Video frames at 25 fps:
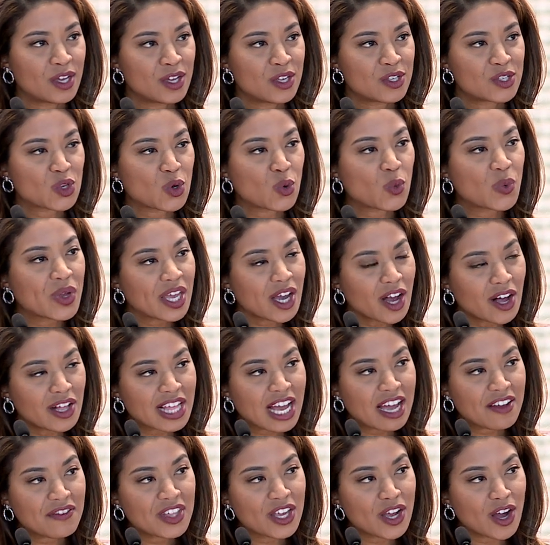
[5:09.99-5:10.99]
So we all
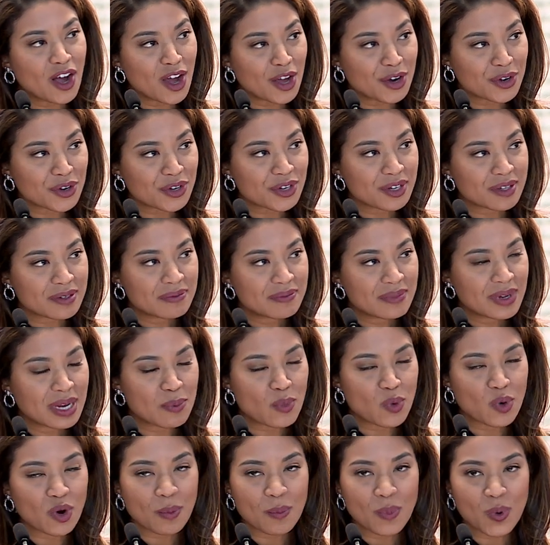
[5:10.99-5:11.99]
have the honor and,
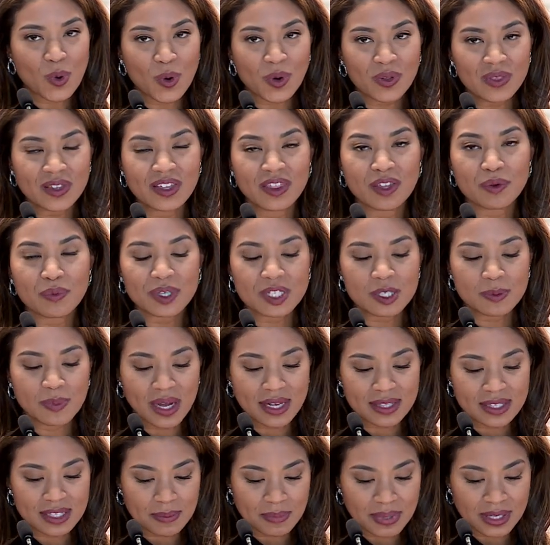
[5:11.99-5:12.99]
more importantly, the
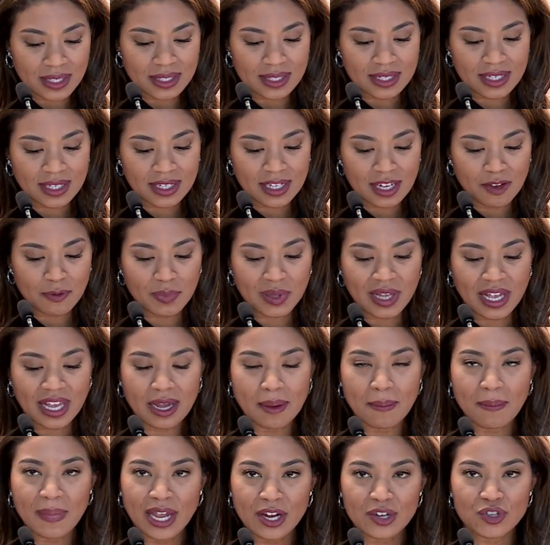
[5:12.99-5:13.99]
responsibility of playing
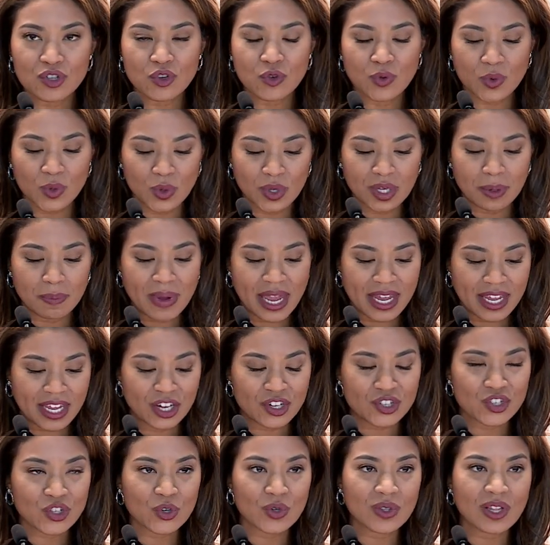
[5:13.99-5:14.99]
a major role in
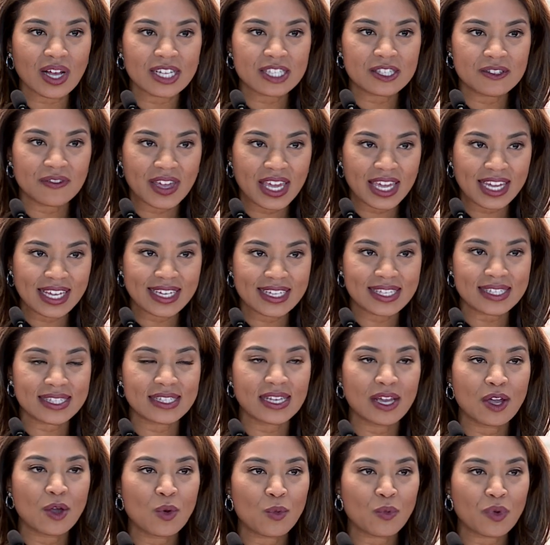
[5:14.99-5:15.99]
making sure Las
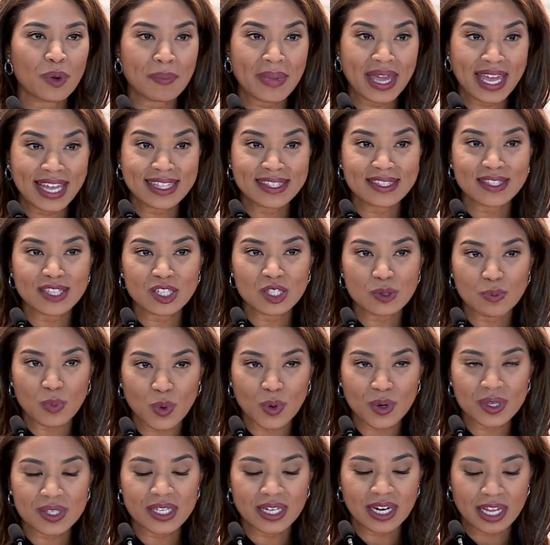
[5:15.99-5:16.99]
Vegas remains the
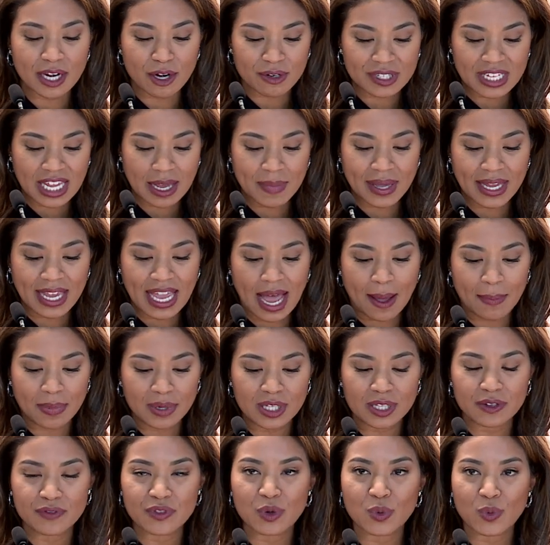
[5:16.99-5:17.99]
sports and entertainment
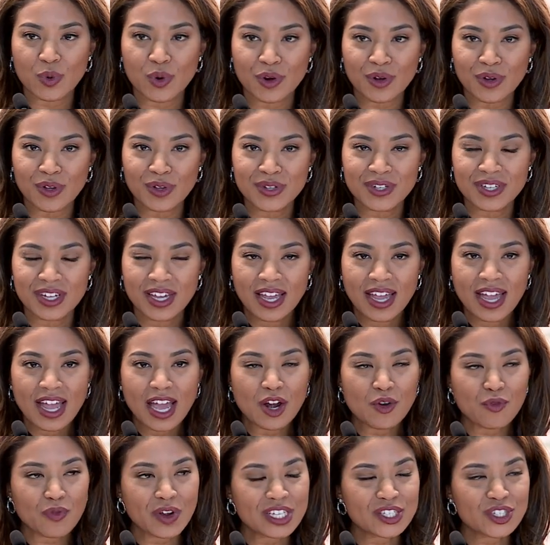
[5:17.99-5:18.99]
capital of the world,
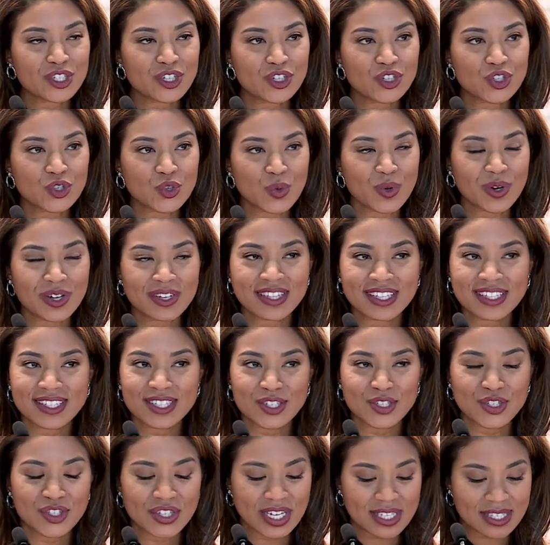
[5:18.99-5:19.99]
and rest assured, this
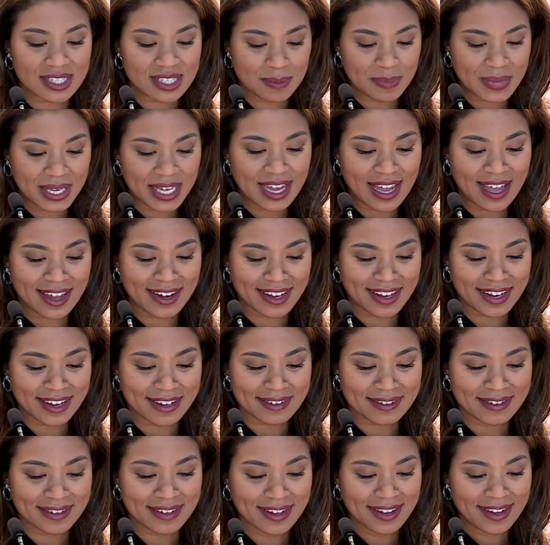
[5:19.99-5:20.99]
is just the
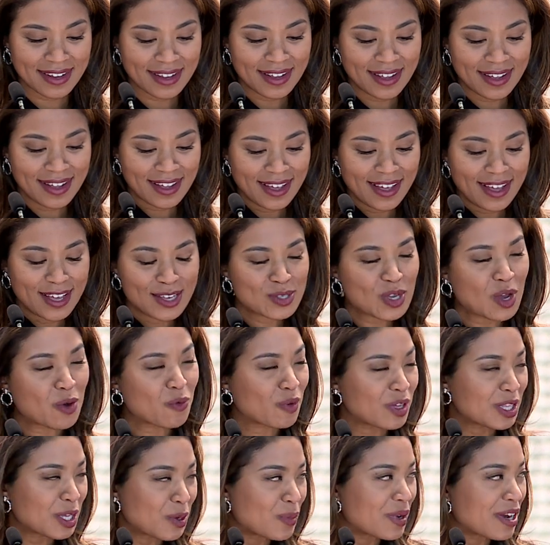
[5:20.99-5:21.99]
beginning. So I
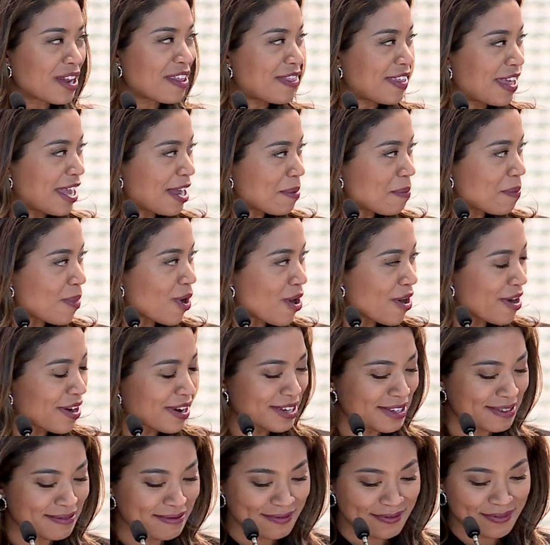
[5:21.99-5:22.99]
really want to thank
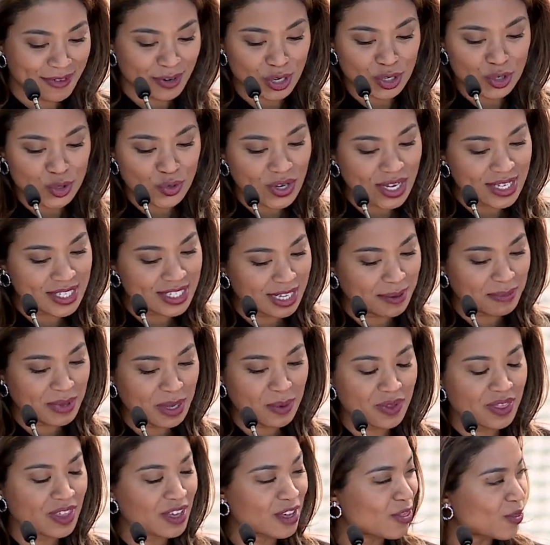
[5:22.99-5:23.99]
Mark for entrusting me
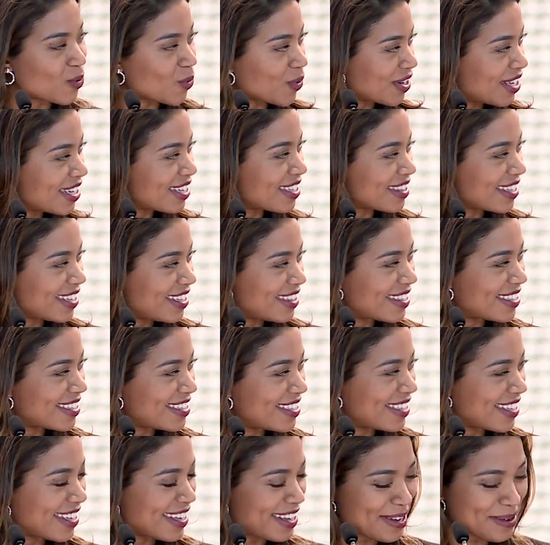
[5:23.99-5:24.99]
with the authority to lead
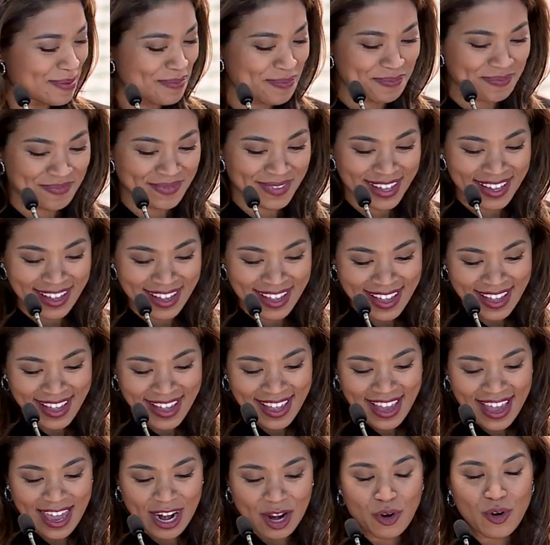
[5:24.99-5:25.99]
this team
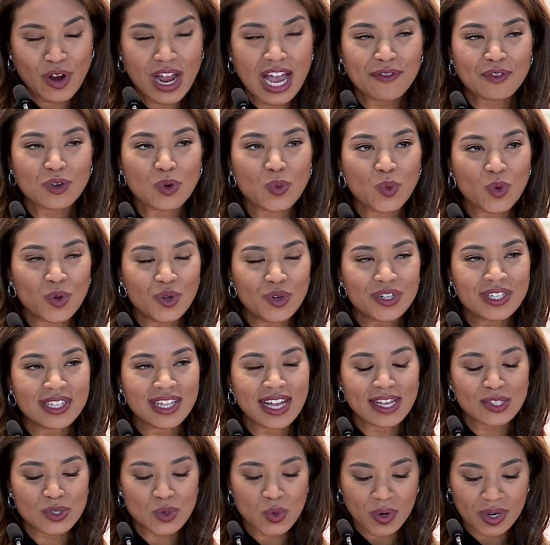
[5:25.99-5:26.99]
and to craft a
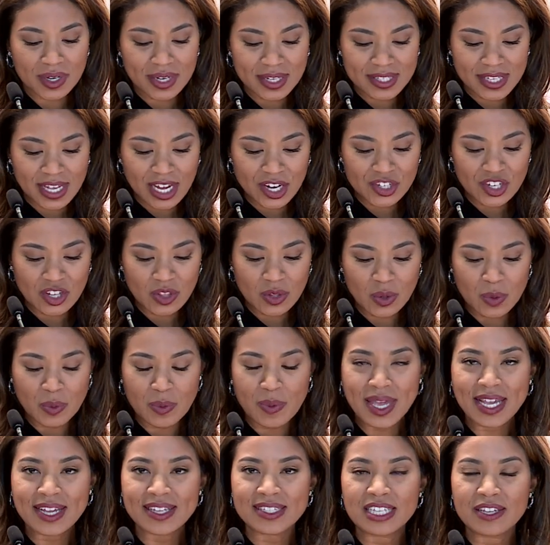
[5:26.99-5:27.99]
world-class organization that will
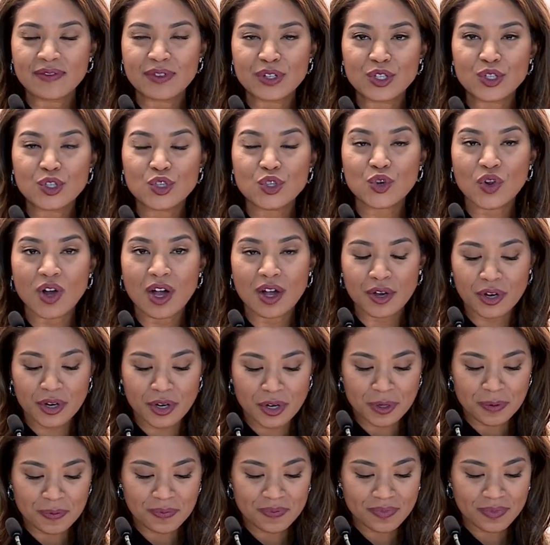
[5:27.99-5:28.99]
make us even
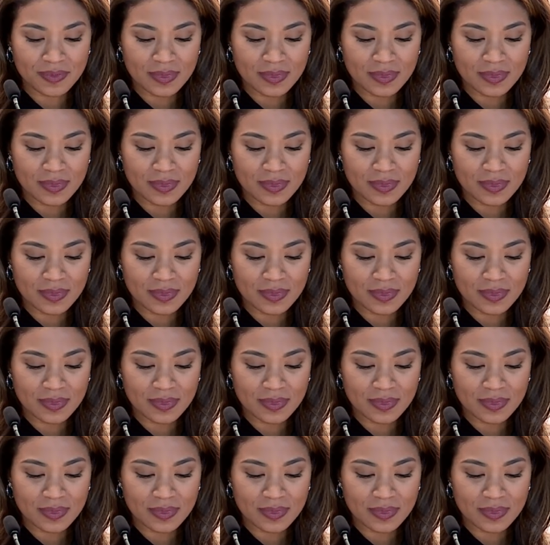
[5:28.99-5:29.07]
stronger.